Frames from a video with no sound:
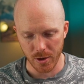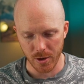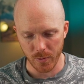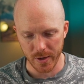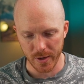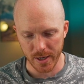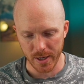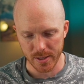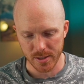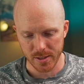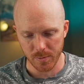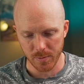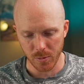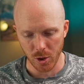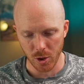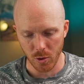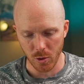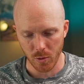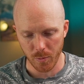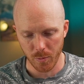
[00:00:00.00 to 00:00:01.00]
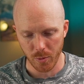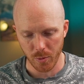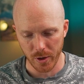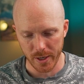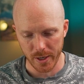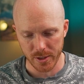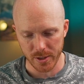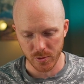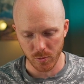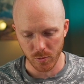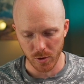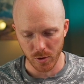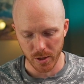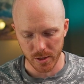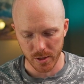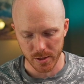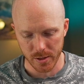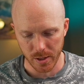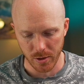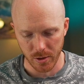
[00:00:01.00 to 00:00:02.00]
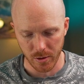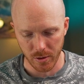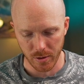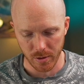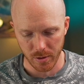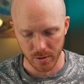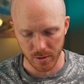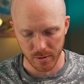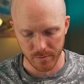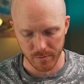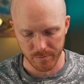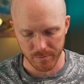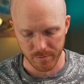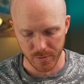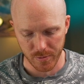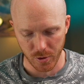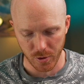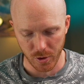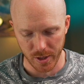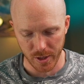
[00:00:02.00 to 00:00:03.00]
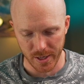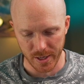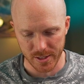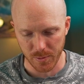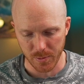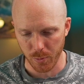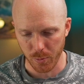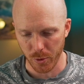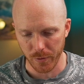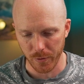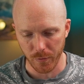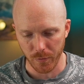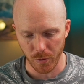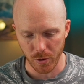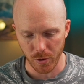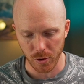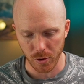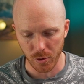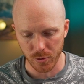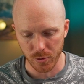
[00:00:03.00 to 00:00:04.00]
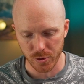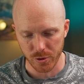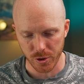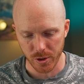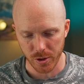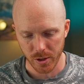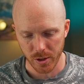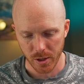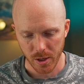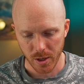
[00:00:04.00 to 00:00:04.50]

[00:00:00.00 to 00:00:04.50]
We got some lower priced ones, 130, it's a pre-foreclosure.